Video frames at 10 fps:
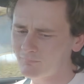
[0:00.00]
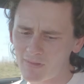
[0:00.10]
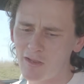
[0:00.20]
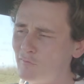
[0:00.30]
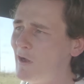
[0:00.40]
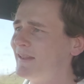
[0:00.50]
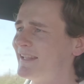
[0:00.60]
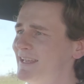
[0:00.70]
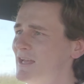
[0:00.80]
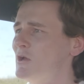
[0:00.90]
And
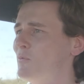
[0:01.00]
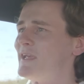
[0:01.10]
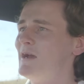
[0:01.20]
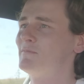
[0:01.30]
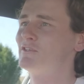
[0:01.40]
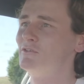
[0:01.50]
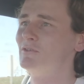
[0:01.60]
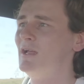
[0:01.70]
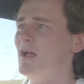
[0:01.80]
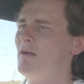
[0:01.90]
finally, we come to,
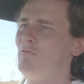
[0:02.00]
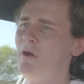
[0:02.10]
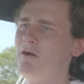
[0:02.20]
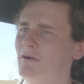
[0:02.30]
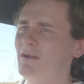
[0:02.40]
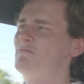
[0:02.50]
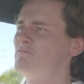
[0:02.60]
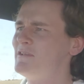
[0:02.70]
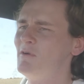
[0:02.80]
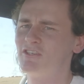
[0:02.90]
well,
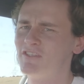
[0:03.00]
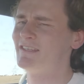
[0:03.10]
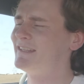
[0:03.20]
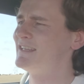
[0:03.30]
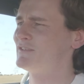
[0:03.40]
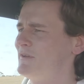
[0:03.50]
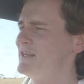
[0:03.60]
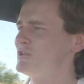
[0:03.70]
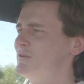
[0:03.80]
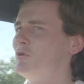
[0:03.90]
pretty much the silliest
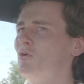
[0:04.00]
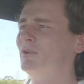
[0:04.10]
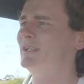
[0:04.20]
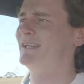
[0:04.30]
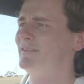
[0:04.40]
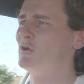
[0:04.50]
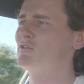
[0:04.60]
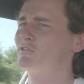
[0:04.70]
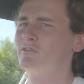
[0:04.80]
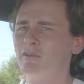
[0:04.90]
feature of all, those
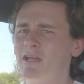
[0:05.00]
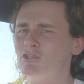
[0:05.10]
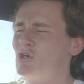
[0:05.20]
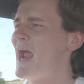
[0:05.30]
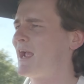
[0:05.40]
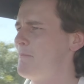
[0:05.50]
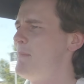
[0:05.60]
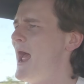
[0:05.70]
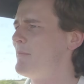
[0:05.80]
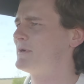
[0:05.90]
sort of track
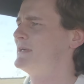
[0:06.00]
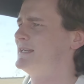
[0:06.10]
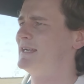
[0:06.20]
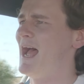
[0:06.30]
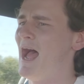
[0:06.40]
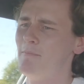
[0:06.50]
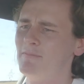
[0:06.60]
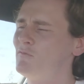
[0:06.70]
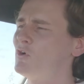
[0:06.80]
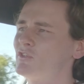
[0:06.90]
map.
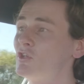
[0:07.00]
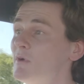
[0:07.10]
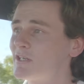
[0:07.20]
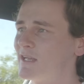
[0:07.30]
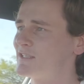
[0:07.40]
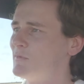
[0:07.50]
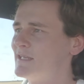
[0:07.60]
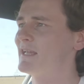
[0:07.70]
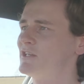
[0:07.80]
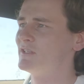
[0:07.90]
You've got so much
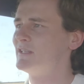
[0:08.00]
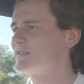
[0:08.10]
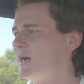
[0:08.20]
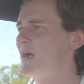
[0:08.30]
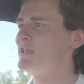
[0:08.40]
customization in this car.